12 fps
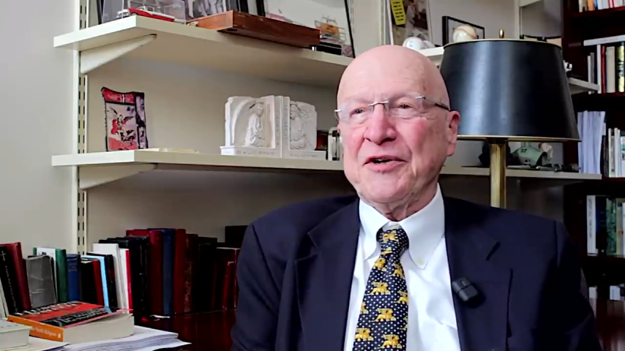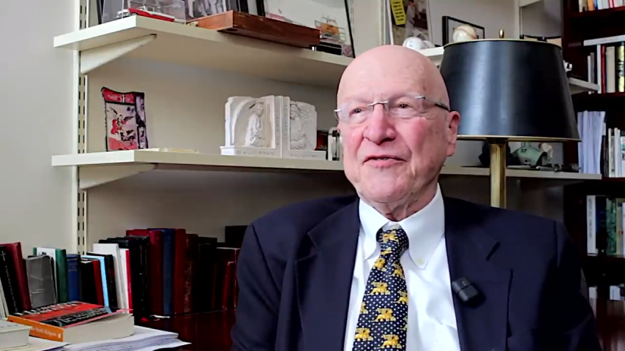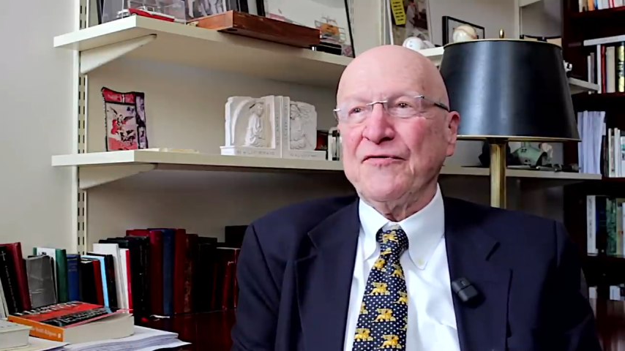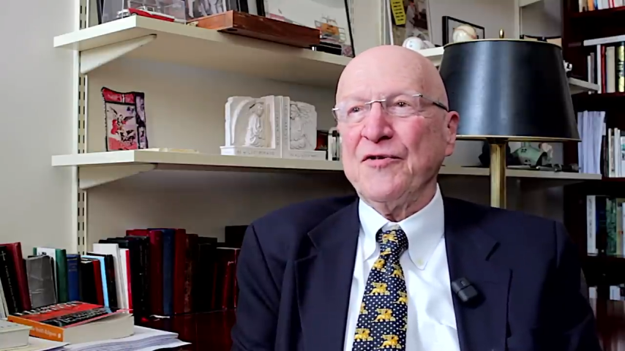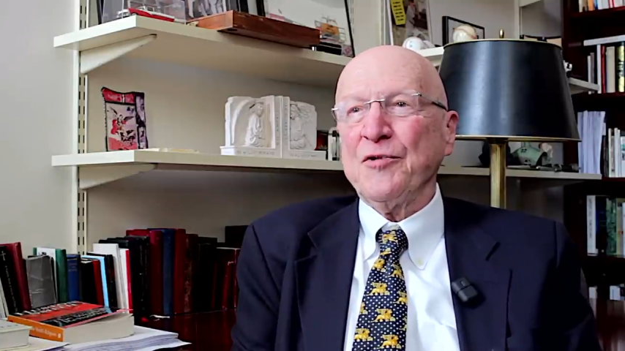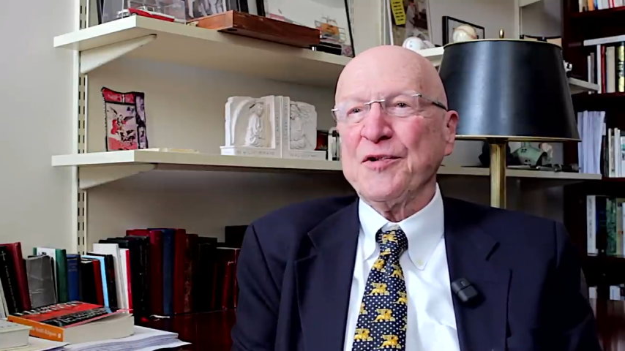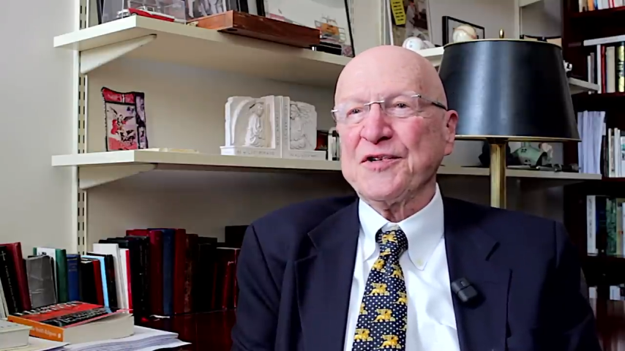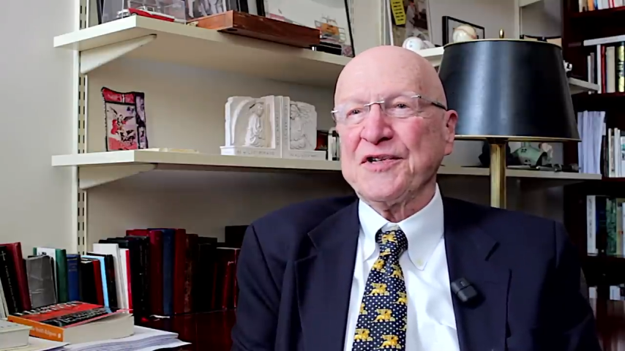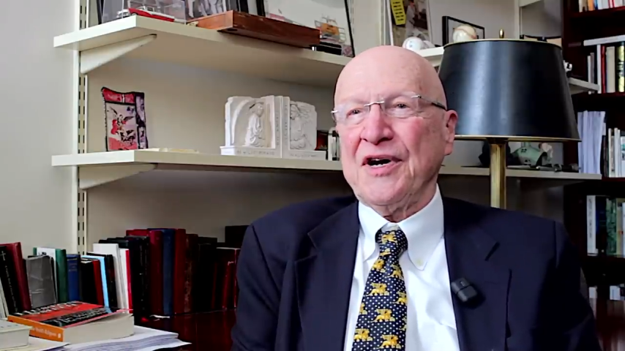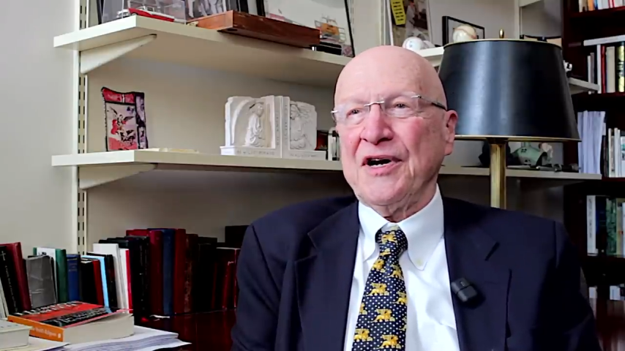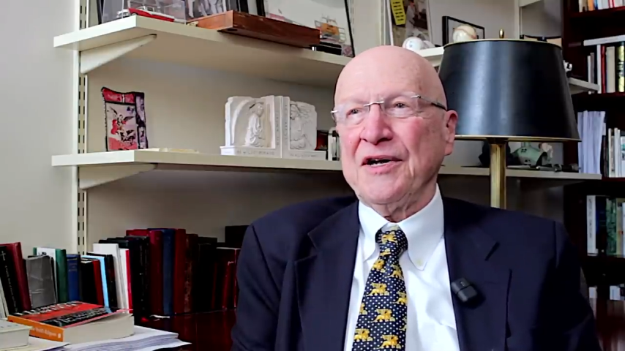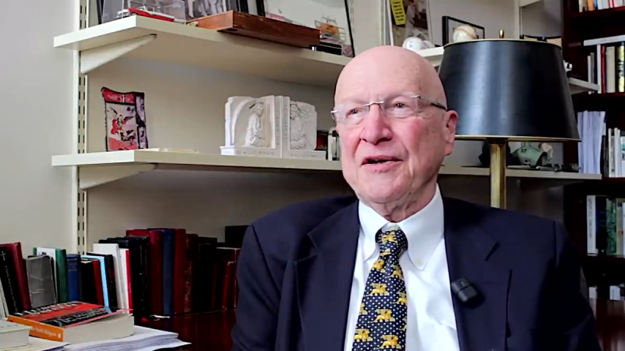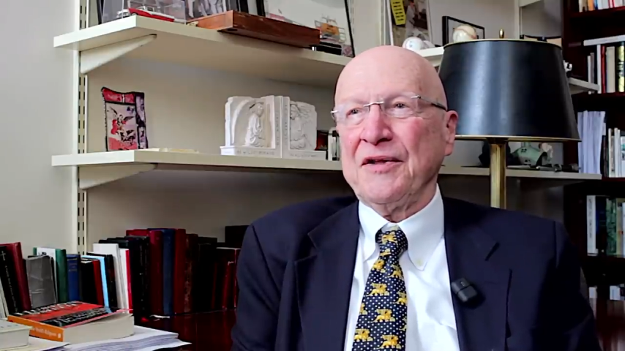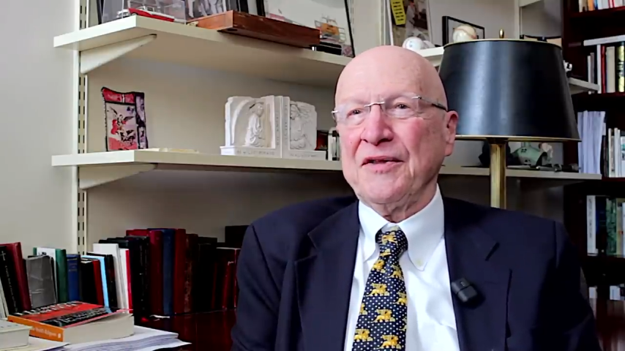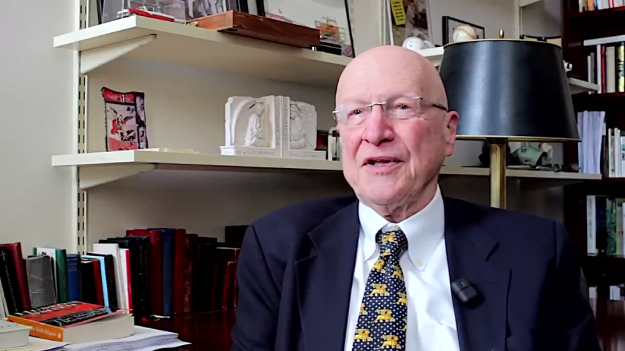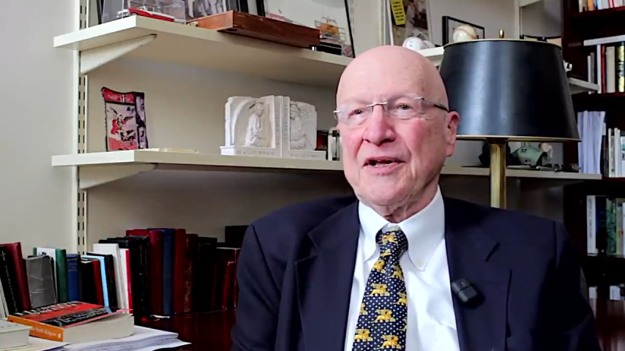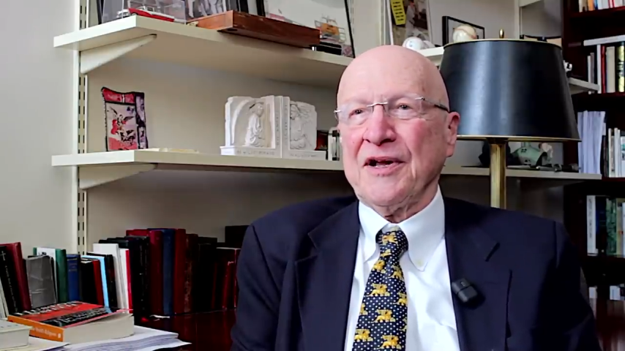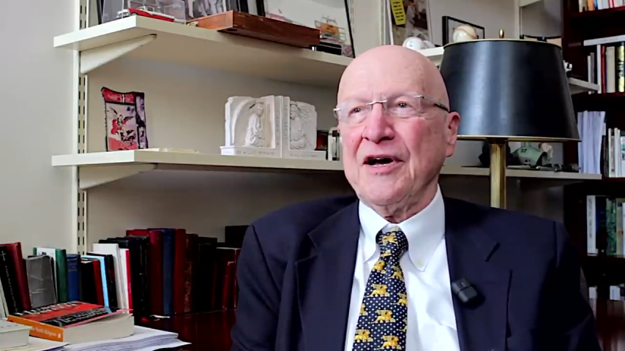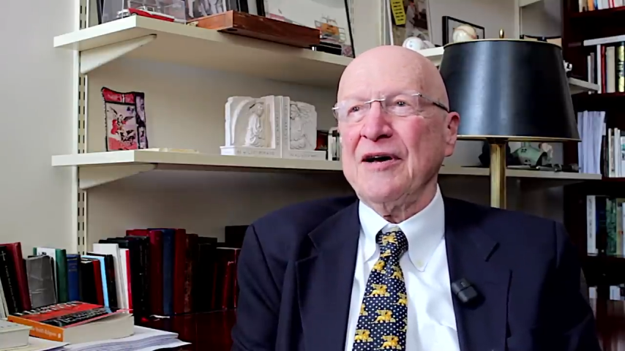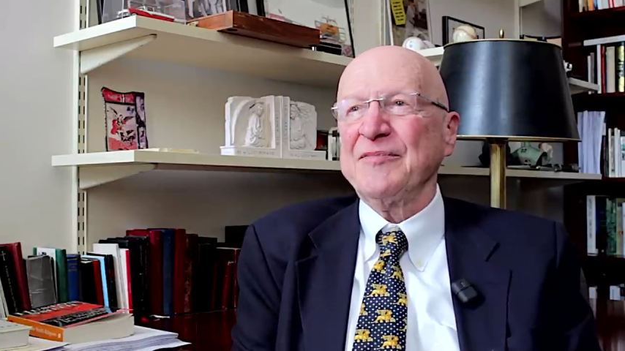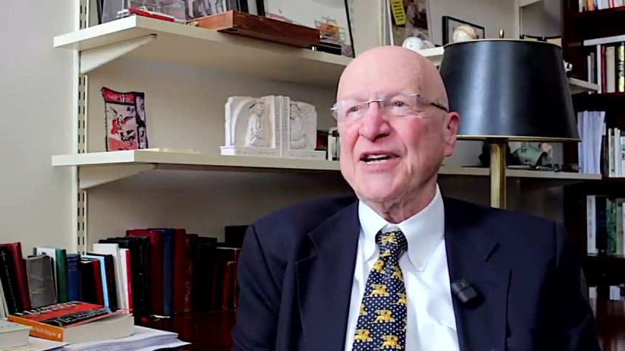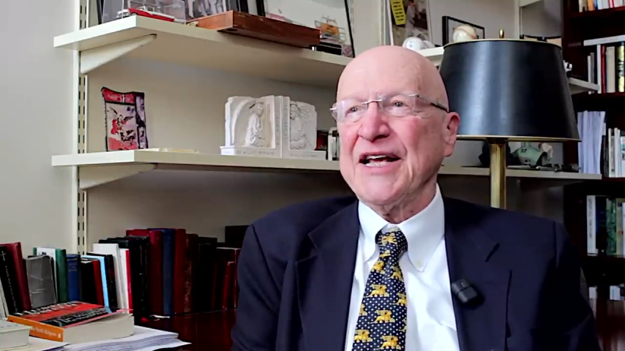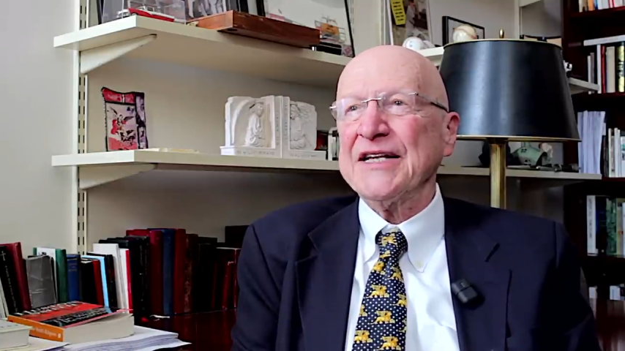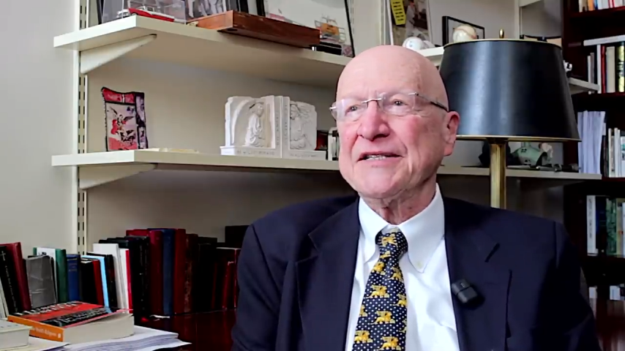to focus on the
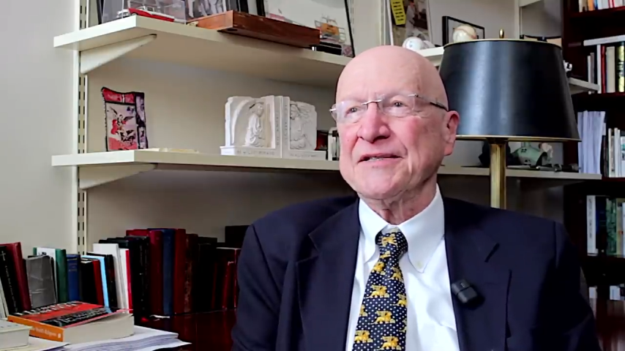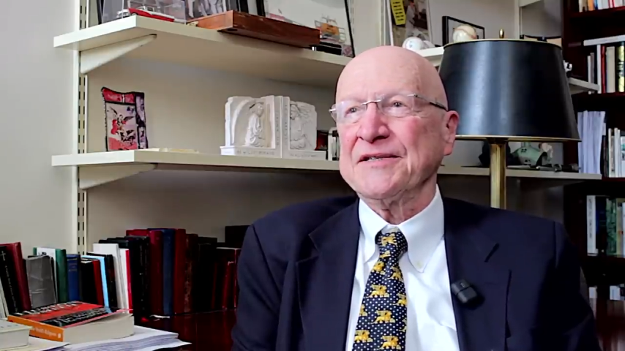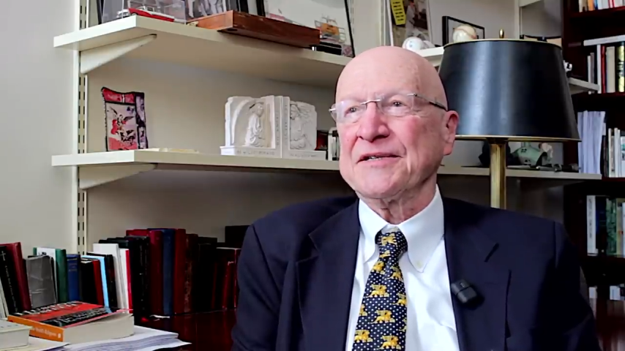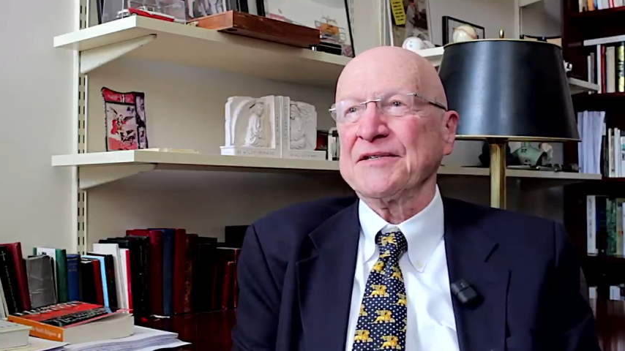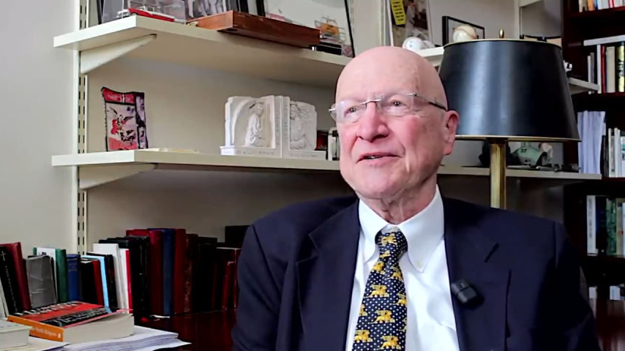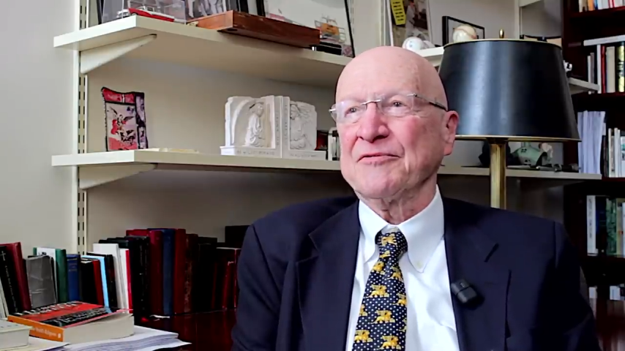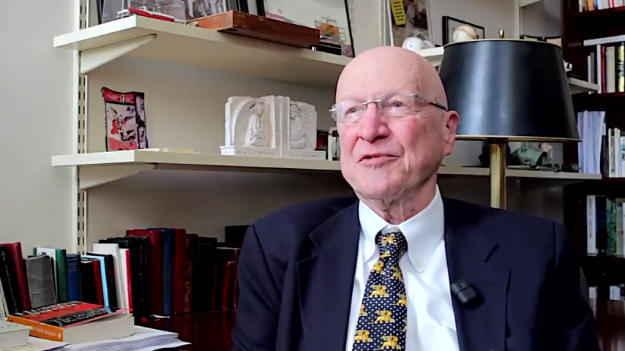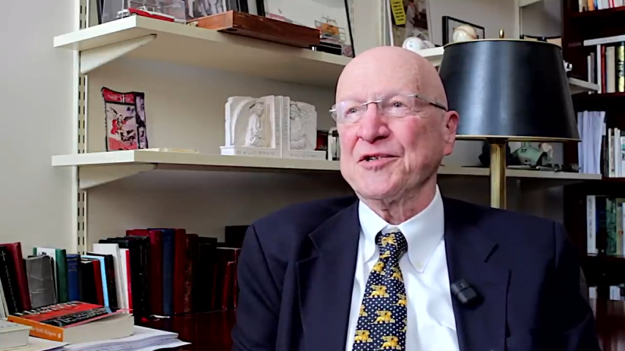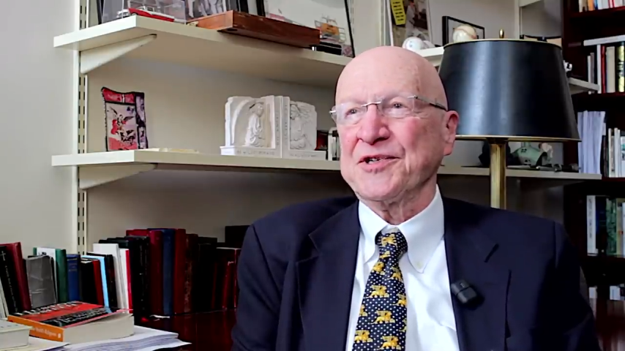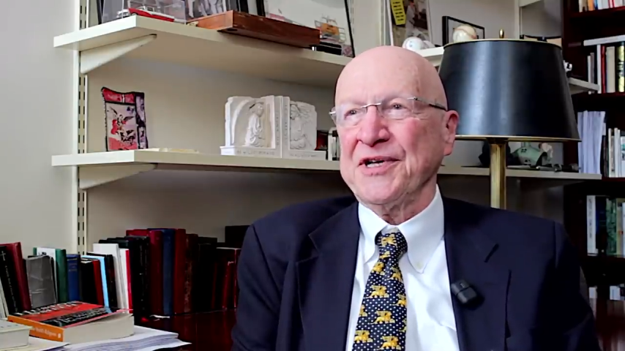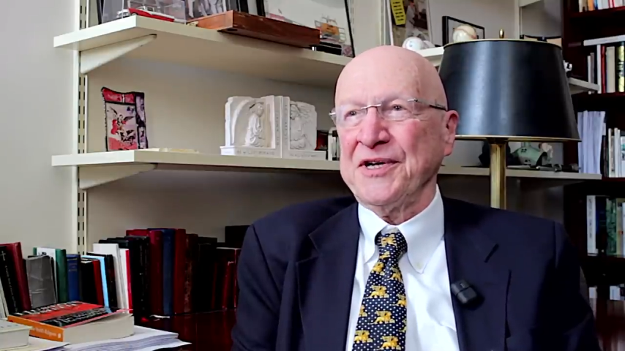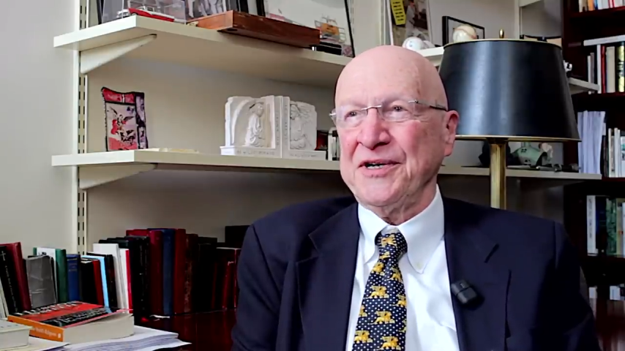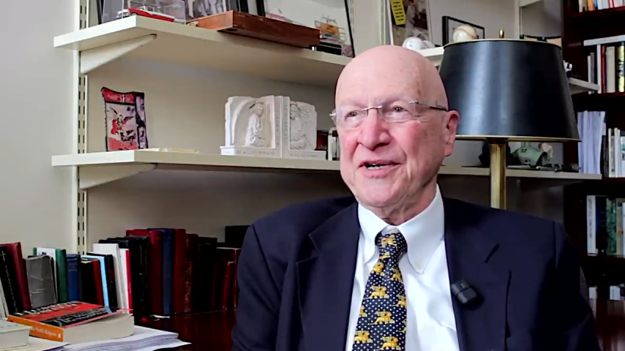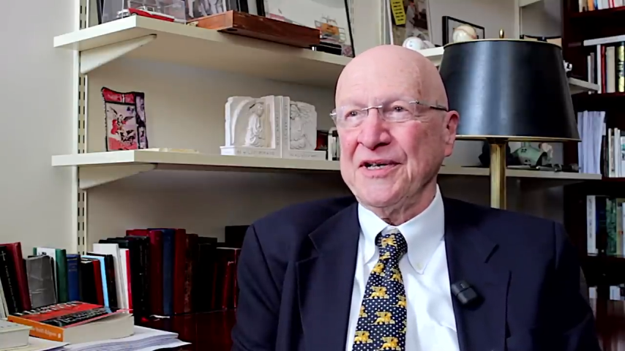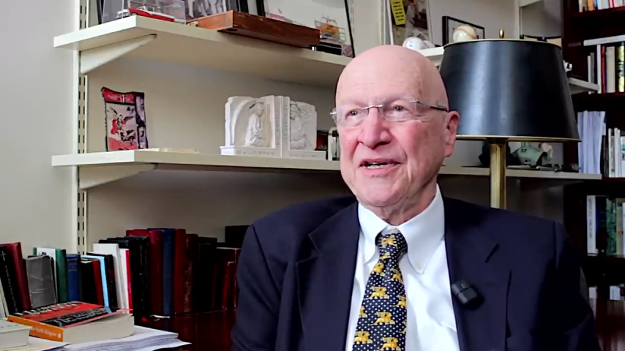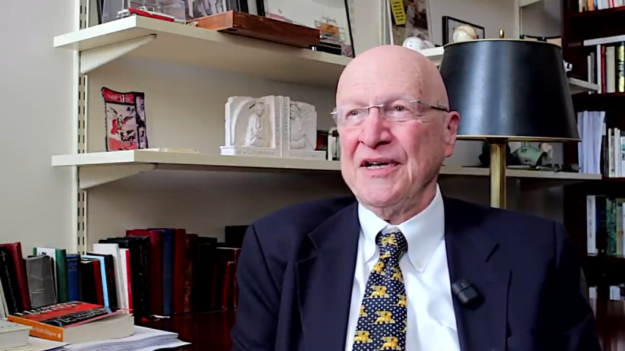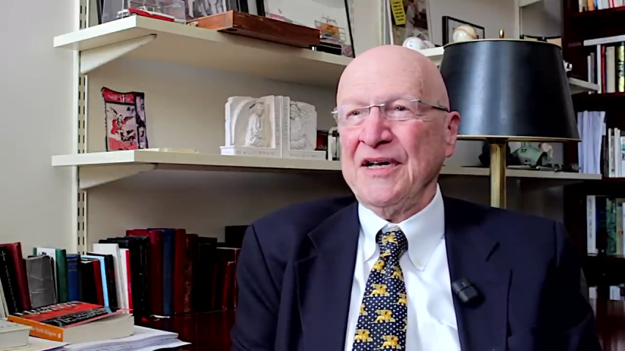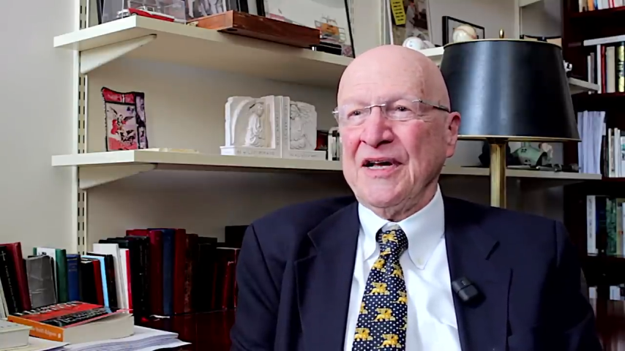common essence of Christianity